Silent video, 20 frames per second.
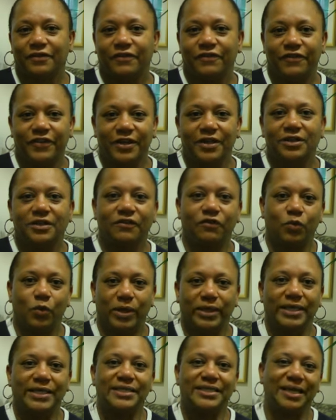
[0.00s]
feel of
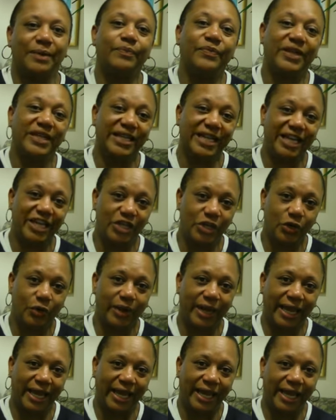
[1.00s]
wanting something in
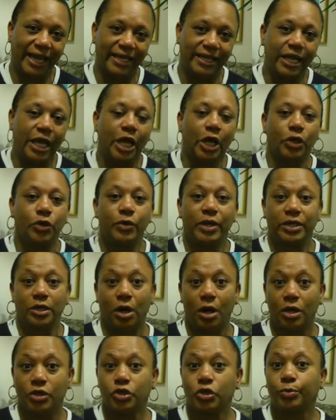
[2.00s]
your hand. You
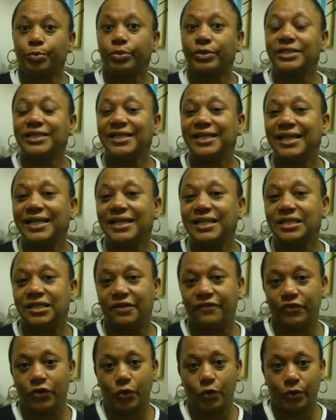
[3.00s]
can also pretend as
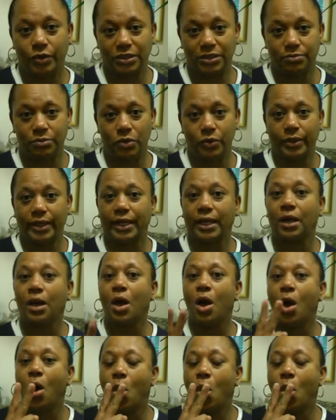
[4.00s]
if you were smoking.